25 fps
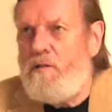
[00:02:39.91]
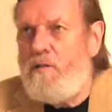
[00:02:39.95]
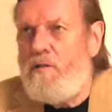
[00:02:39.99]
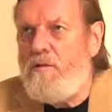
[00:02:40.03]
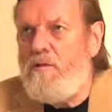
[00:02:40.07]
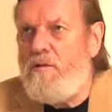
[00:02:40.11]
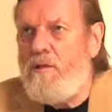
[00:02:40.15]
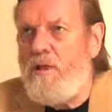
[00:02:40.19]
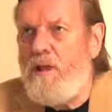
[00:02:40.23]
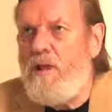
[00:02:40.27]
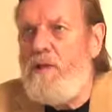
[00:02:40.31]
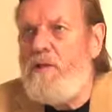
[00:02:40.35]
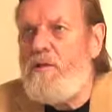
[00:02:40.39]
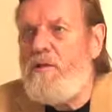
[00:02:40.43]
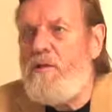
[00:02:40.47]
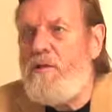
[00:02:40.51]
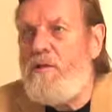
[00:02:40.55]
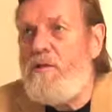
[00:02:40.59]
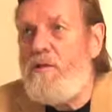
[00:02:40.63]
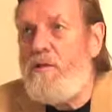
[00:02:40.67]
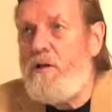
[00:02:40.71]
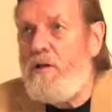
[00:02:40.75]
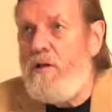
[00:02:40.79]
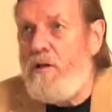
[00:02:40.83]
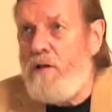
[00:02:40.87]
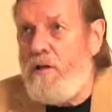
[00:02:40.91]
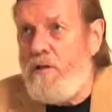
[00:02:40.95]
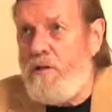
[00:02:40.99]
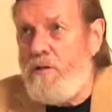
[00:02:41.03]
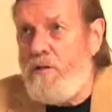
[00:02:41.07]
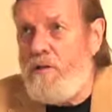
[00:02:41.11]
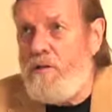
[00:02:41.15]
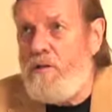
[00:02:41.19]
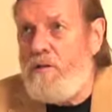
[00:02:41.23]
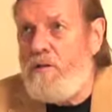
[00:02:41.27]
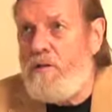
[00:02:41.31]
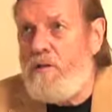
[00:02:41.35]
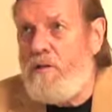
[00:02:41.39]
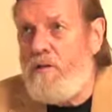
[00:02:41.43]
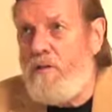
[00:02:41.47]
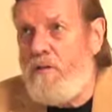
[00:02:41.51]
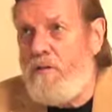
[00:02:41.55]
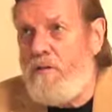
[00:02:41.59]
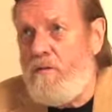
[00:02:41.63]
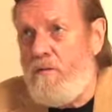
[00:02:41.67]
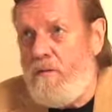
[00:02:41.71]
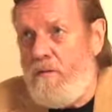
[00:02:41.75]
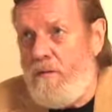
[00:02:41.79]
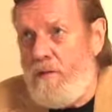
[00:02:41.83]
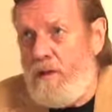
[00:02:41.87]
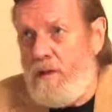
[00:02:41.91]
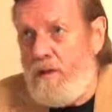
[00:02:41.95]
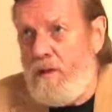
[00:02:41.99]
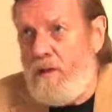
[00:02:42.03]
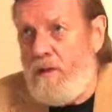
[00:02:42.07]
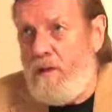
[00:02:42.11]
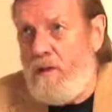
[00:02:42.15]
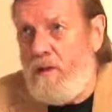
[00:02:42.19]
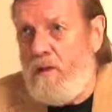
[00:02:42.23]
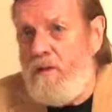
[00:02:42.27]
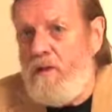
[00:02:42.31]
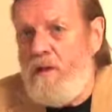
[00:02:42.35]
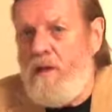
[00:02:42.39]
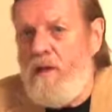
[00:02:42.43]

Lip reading: and change is the currency of the media.